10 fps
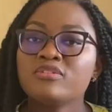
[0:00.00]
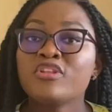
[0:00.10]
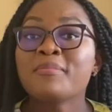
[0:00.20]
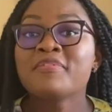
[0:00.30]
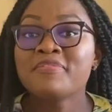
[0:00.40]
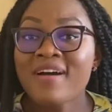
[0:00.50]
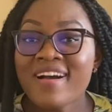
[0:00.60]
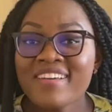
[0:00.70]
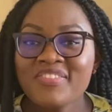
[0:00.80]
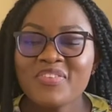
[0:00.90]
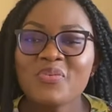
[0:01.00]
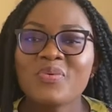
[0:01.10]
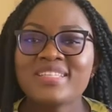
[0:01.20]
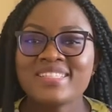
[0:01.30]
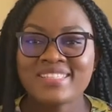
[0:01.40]
Number five,
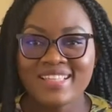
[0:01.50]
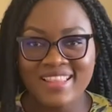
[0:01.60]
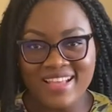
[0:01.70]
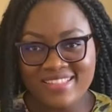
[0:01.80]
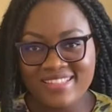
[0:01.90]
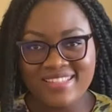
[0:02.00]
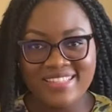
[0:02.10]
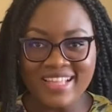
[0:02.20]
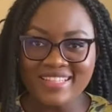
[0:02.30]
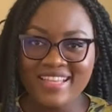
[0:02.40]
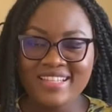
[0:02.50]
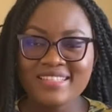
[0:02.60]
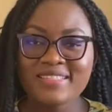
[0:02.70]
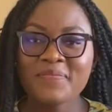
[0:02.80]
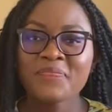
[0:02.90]
which is the last
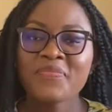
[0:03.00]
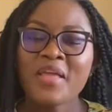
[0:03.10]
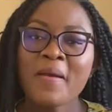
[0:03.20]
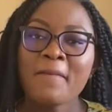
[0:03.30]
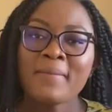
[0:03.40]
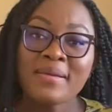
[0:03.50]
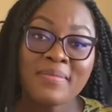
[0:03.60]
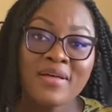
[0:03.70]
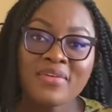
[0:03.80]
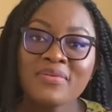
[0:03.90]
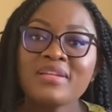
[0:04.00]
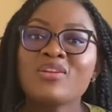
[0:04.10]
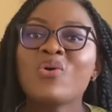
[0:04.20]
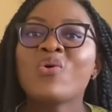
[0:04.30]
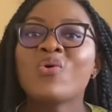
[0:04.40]
sentence, my
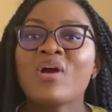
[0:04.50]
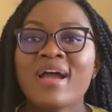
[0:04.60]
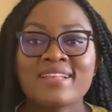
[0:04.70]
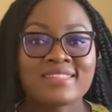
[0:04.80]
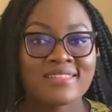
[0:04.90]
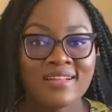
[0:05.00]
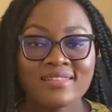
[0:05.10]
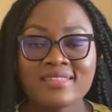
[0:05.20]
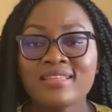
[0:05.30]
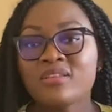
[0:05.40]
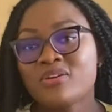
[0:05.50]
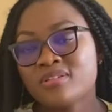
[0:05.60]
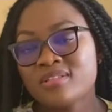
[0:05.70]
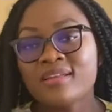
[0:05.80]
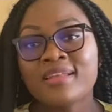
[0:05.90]
mother-in-law has not seen her
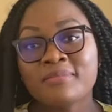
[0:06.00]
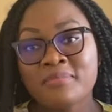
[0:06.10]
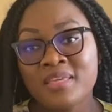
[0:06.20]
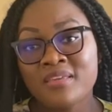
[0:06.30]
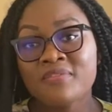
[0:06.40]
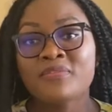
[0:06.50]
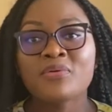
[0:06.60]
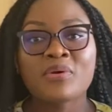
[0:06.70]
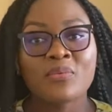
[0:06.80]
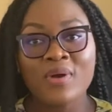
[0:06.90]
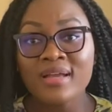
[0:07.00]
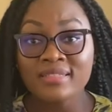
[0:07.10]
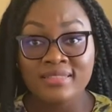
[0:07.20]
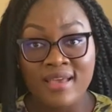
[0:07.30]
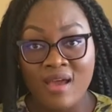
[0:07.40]
son and me for a while
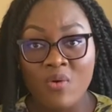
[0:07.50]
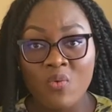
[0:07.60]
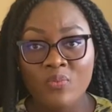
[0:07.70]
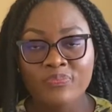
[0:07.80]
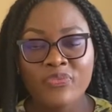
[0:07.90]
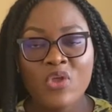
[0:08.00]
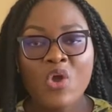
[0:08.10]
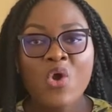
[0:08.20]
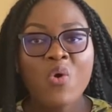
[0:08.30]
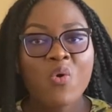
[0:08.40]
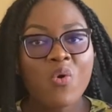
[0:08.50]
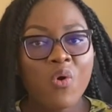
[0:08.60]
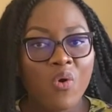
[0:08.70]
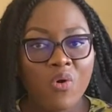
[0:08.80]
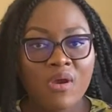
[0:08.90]
now,
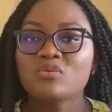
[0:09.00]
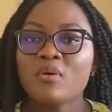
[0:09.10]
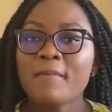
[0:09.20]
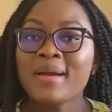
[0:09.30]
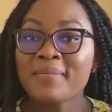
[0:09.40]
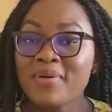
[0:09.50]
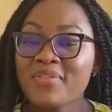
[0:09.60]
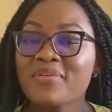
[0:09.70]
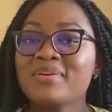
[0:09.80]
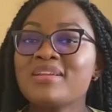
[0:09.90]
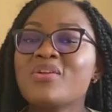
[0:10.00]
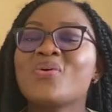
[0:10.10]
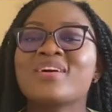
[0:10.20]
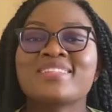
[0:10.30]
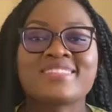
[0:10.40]
or my
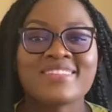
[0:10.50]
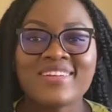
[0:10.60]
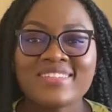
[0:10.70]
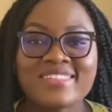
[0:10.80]
mother-in-law has not